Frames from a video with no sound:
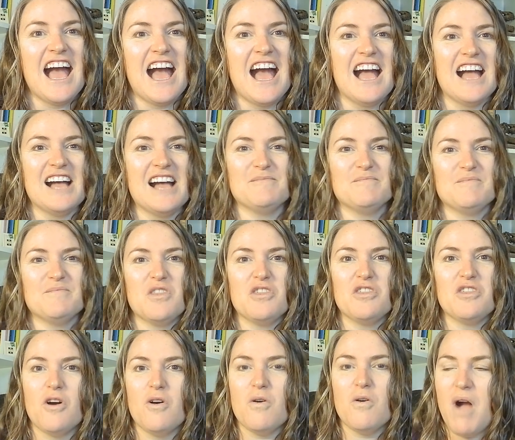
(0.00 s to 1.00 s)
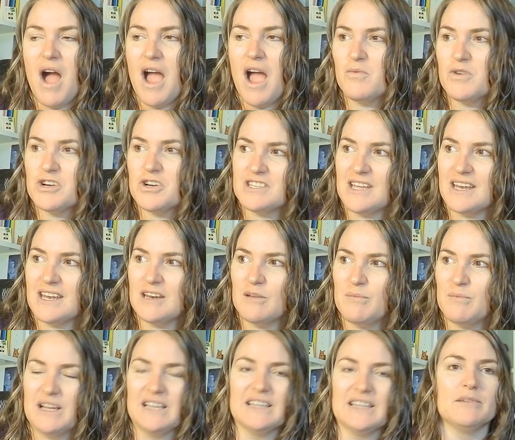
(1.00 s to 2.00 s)
Um, though I wish that it had
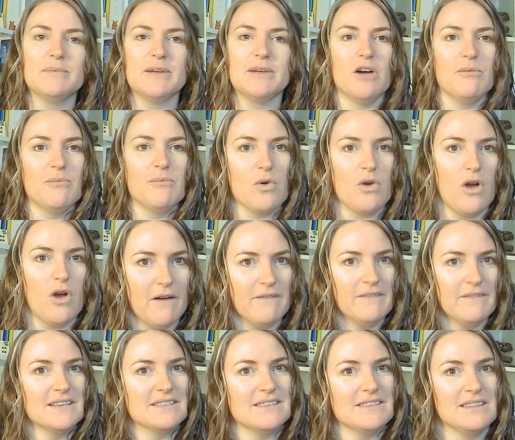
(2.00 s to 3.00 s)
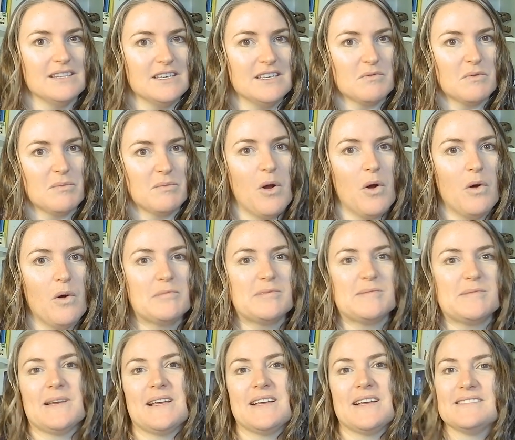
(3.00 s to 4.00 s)
been a little bit more obvious that these were poems
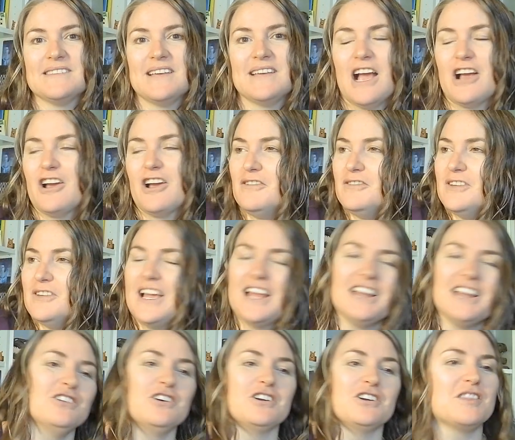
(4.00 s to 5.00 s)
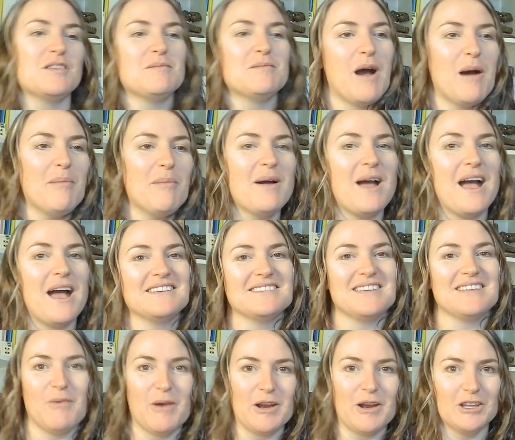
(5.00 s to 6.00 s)
because I could have like looked them up as
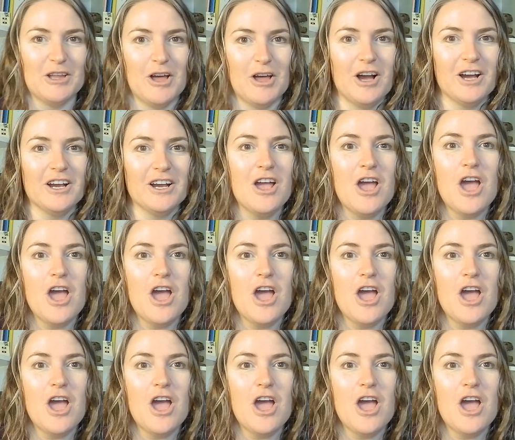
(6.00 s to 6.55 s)
I went along.